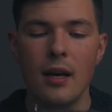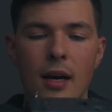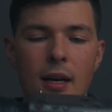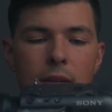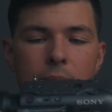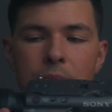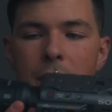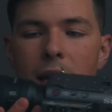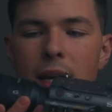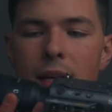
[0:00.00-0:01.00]

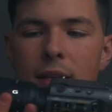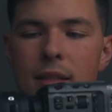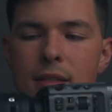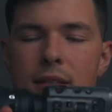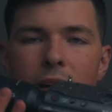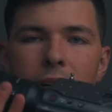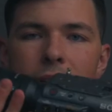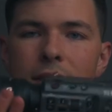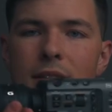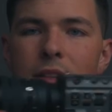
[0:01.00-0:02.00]
And it's not
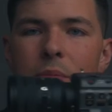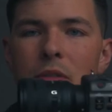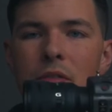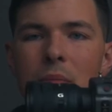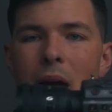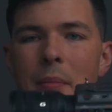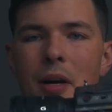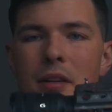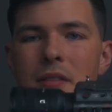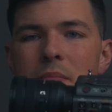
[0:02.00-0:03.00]
gonna, move your matte
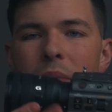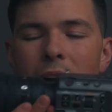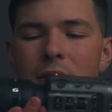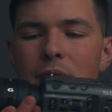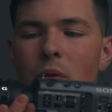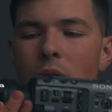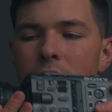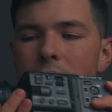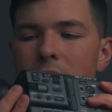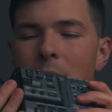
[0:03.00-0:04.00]
box back and
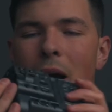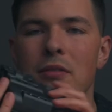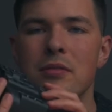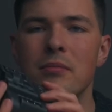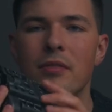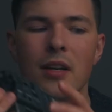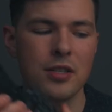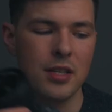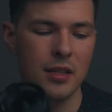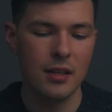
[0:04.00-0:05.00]
forth. And the power zoom
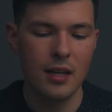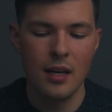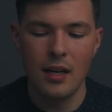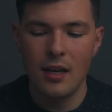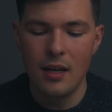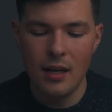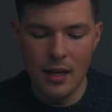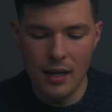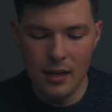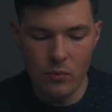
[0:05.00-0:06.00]
function
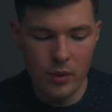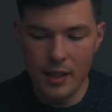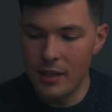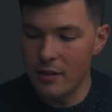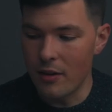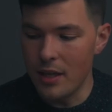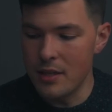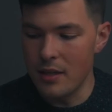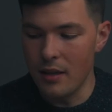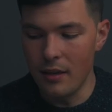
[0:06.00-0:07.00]
with the
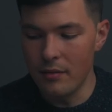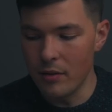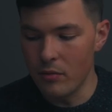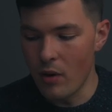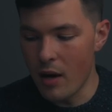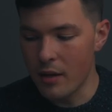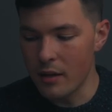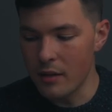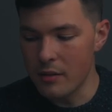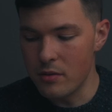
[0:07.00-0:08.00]
integration of
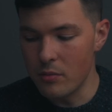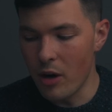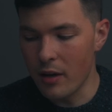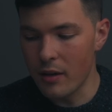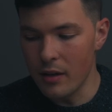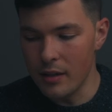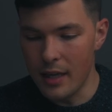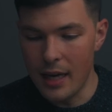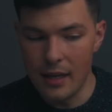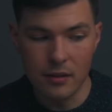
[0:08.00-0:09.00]
a zoom rocker on the
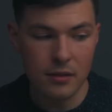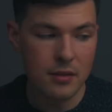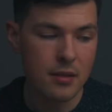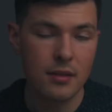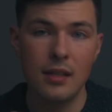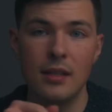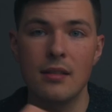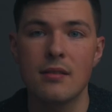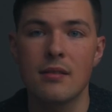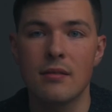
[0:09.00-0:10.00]
handles
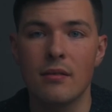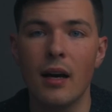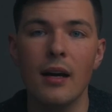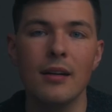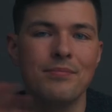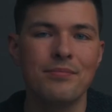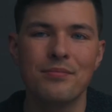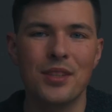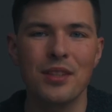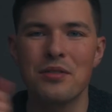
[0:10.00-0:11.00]
is
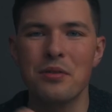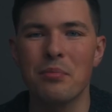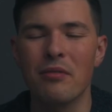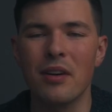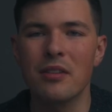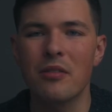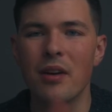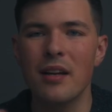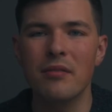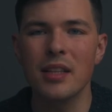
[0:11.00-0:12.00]
just super fun
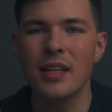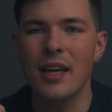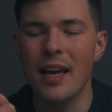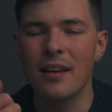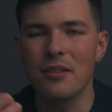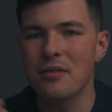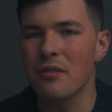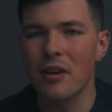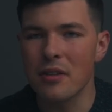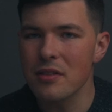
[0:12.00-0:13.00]
creatively and also
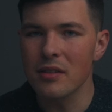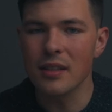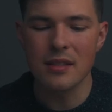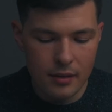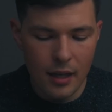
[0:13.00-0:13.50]
functionally.